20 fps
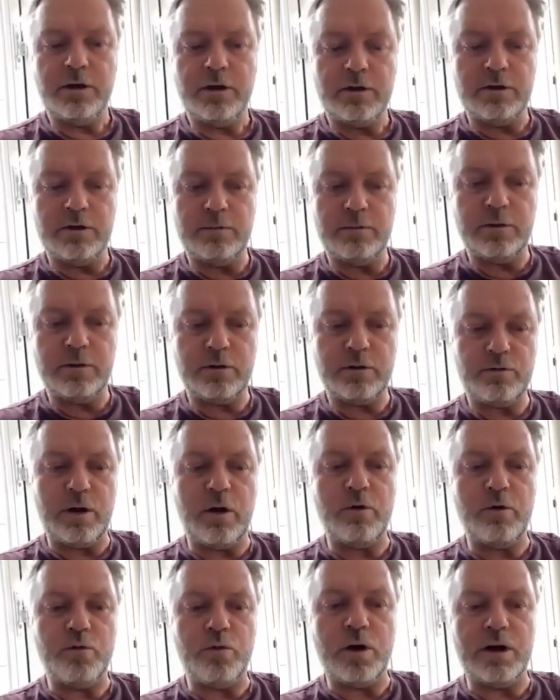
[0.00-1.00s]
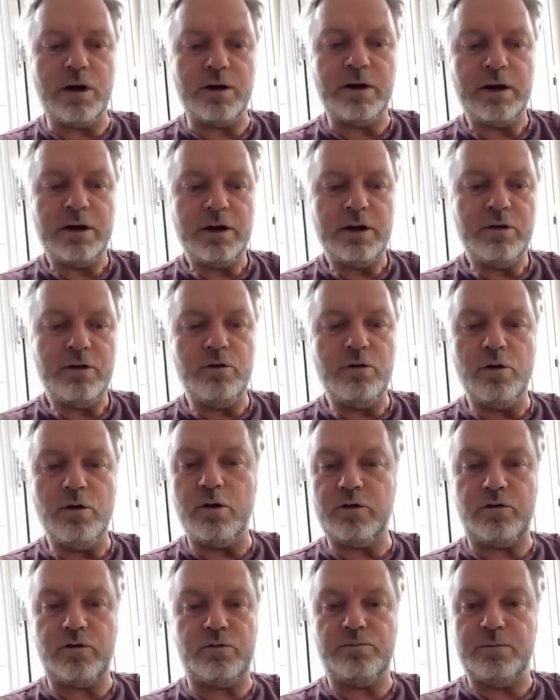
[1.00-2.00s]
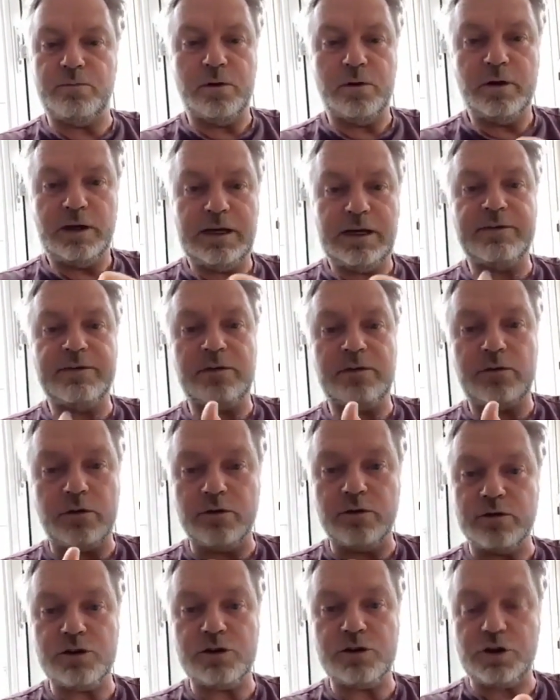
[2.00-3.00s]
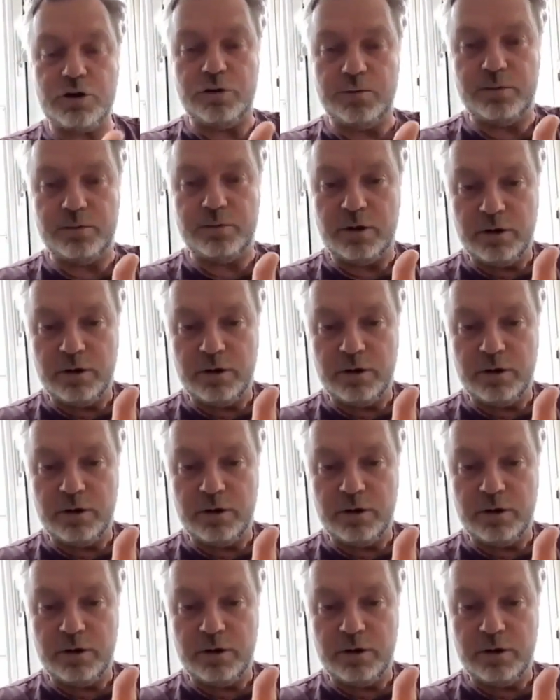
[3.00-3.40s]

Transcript: Crowd1, not even to consume,